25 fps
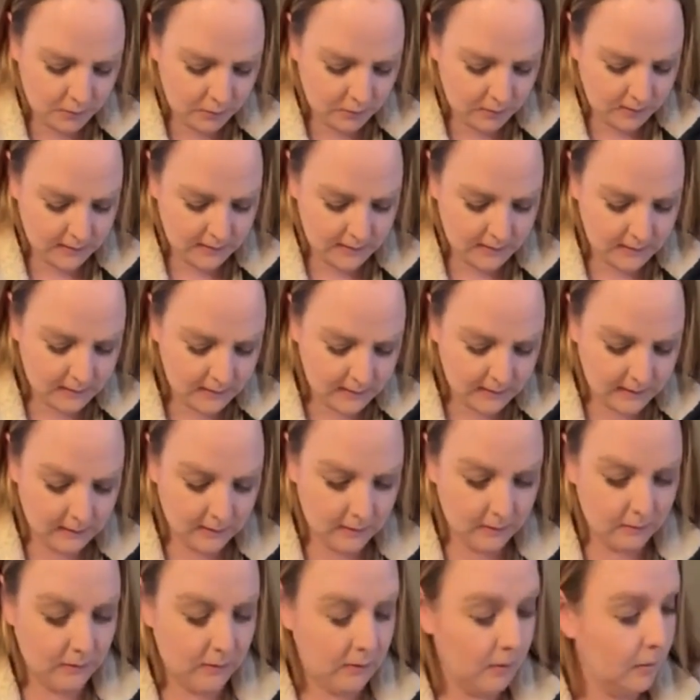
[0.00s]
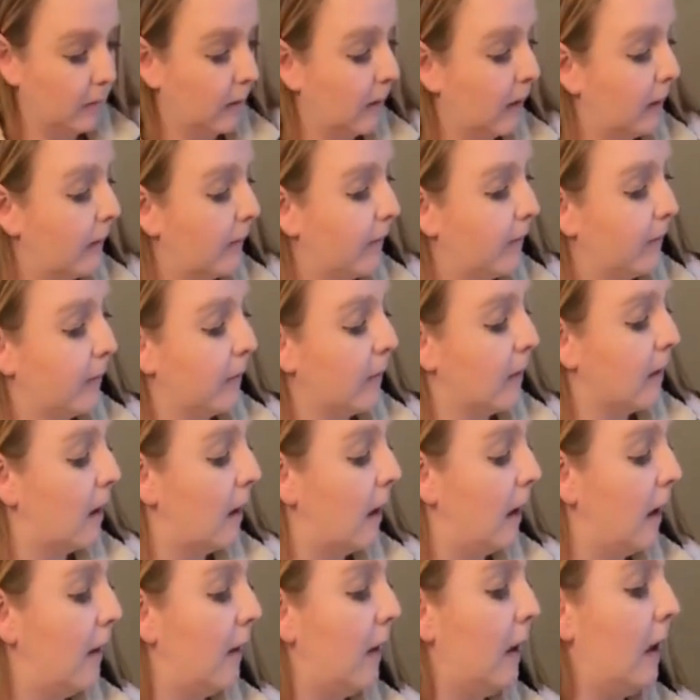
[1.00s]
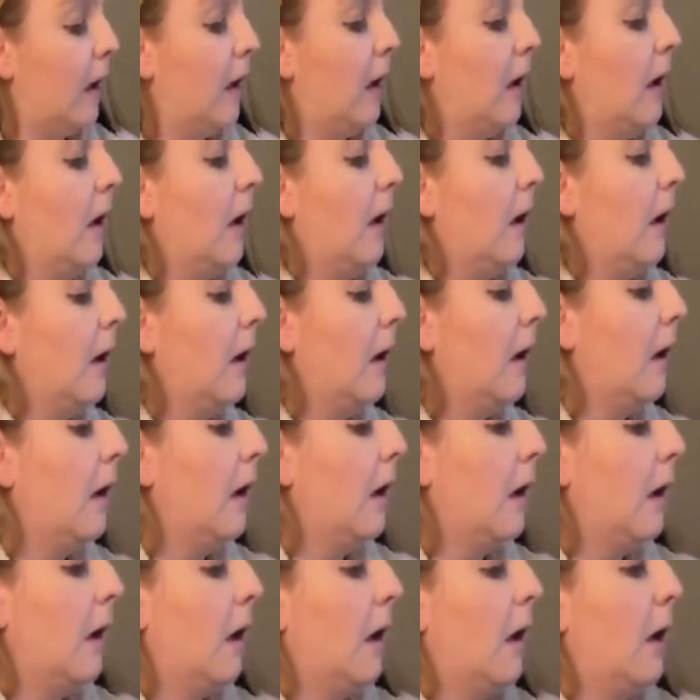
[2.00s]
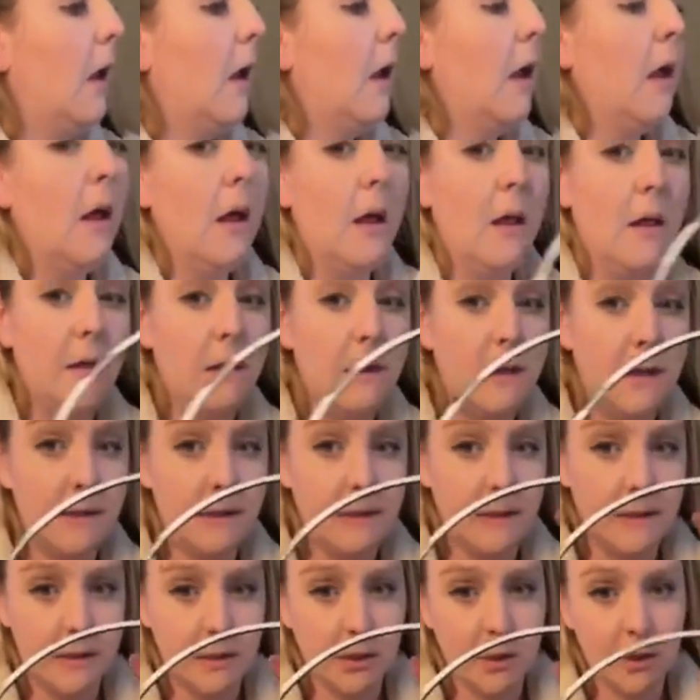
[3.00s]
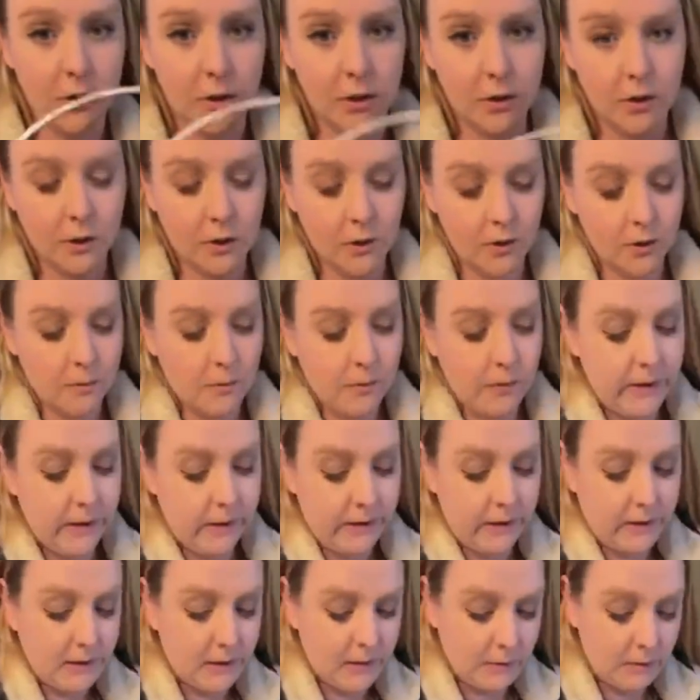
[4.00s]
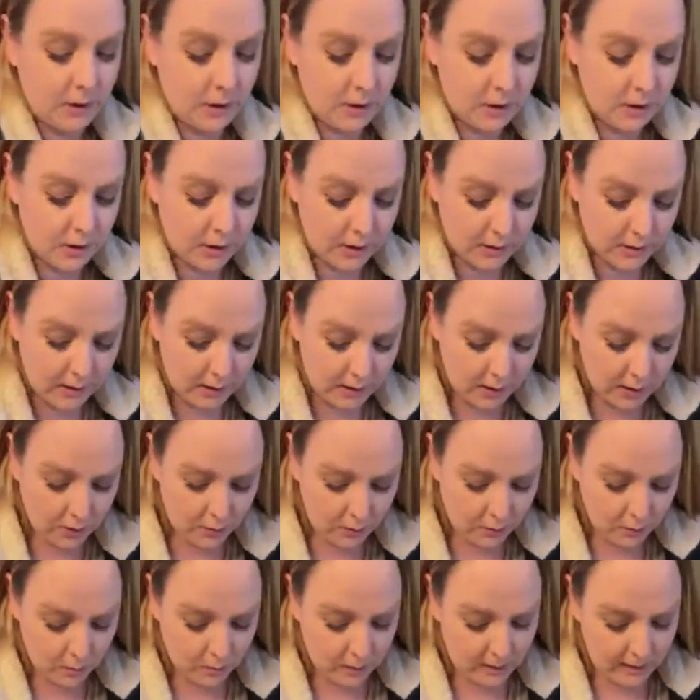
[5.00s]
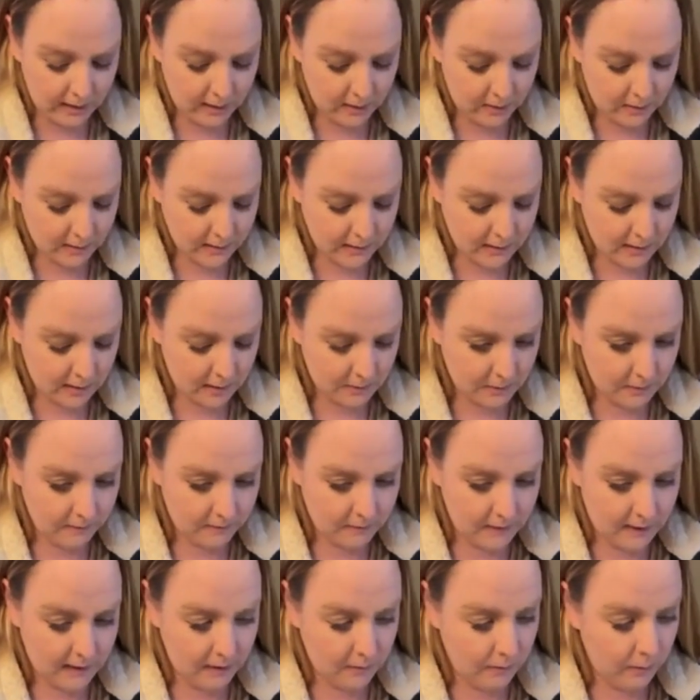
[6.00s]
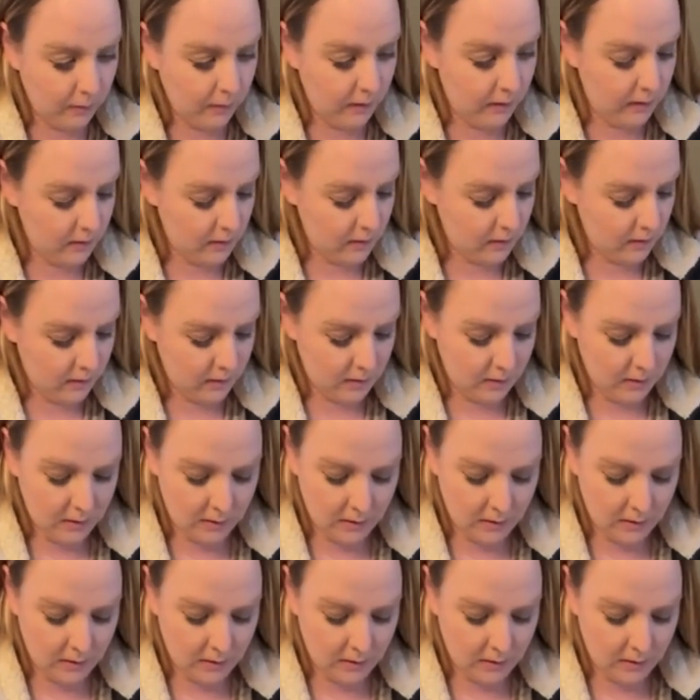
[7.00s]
Press it down a little bit. And then this is your third piece, which is just gonna go right on top of that one,